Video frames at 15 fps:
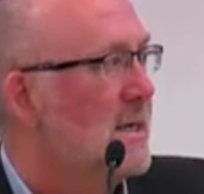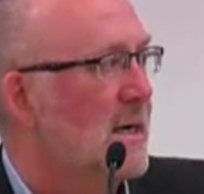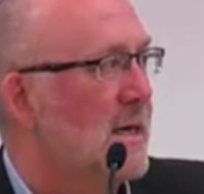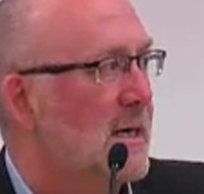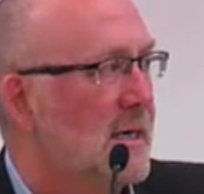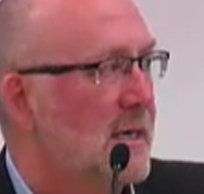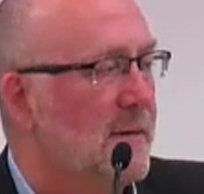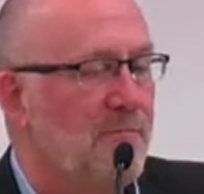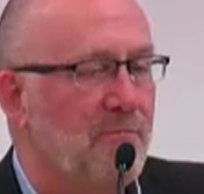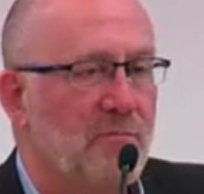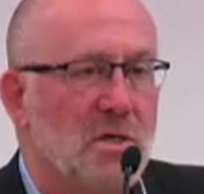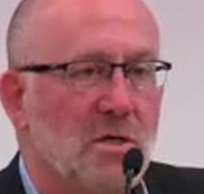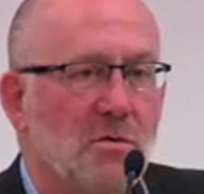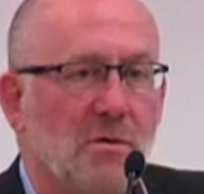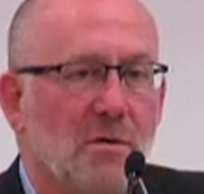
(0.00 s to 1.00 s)

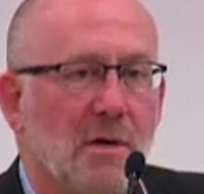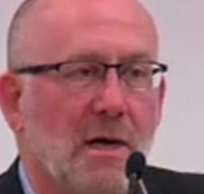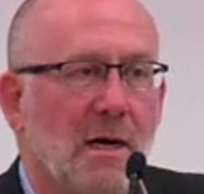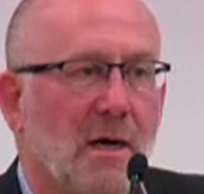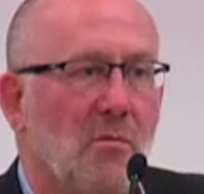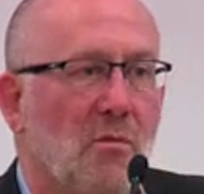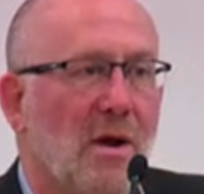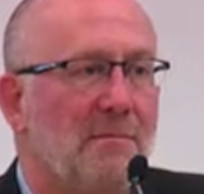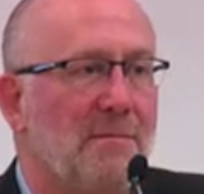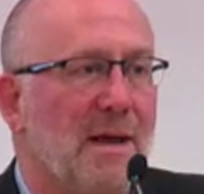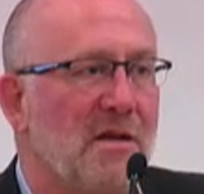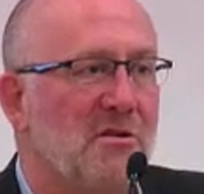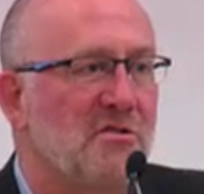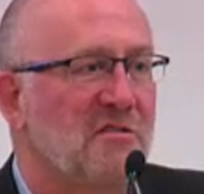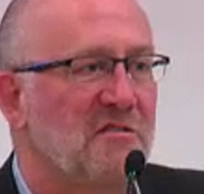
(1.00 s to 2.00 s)
to when
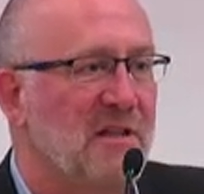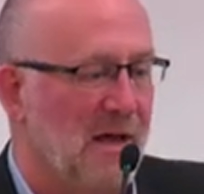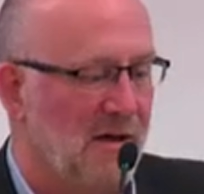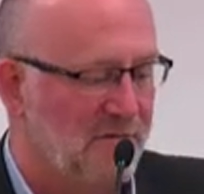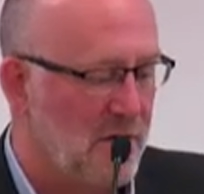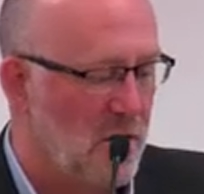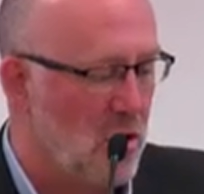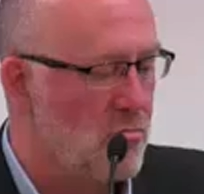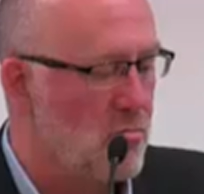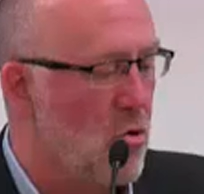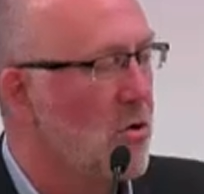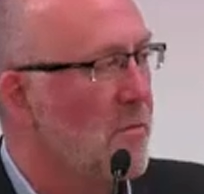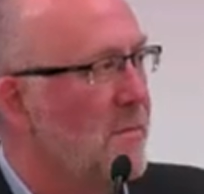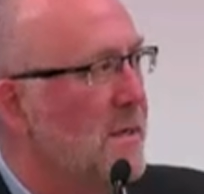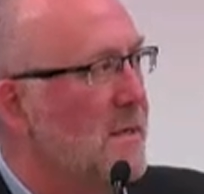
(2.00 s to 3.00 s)
patients have
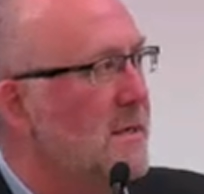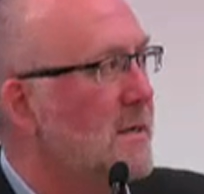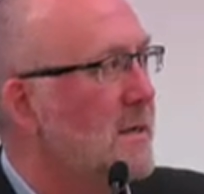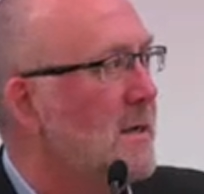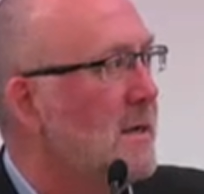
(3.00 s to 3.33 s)
comorbid